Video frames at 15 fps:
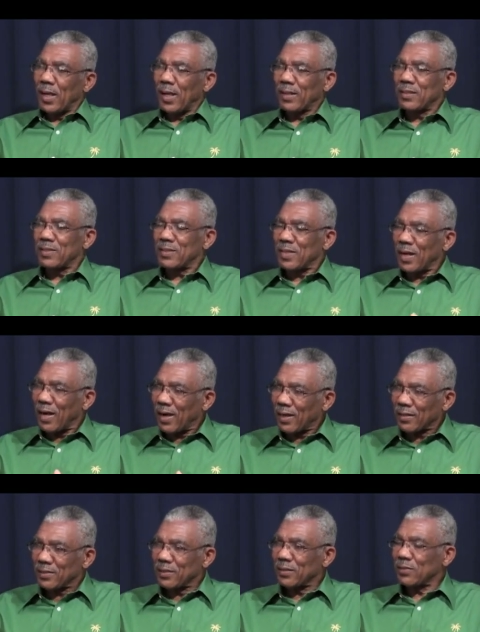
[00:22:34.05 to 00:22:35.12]
had
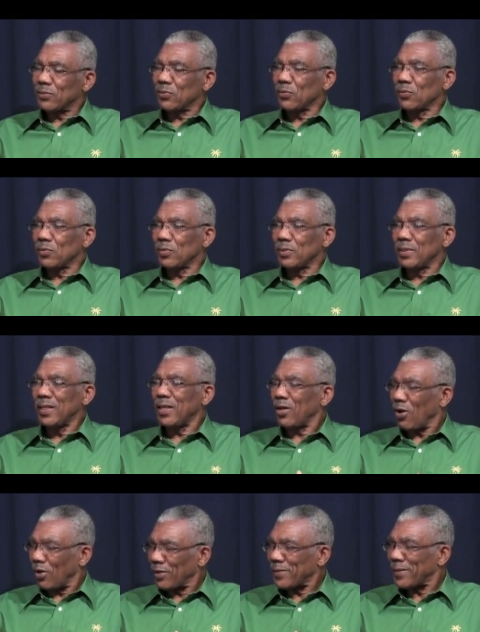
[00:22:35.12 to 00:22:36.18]
started to
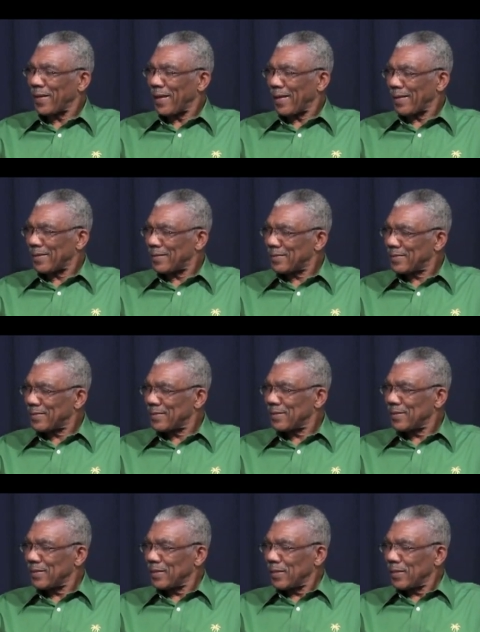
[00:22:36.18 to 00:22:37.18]
decolonize,